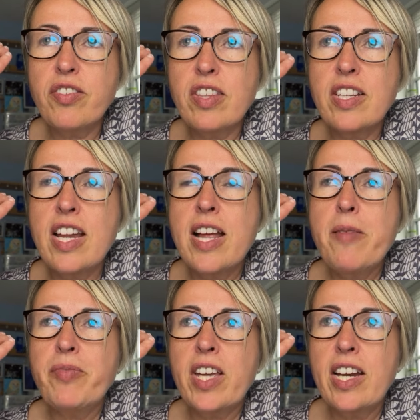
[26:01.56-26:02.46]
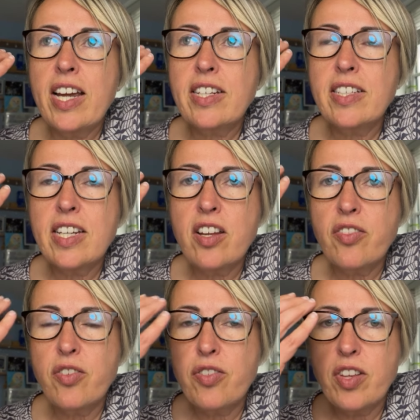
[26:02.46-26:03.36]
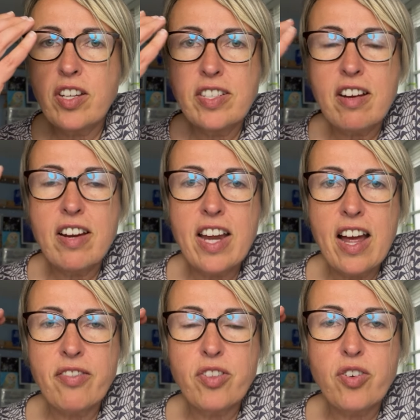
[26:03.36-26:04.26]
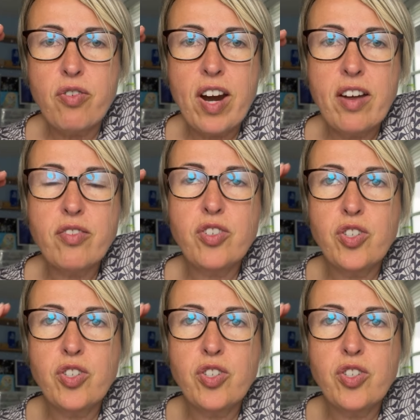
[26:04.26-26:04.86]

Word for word: than connecting the third eye and the crown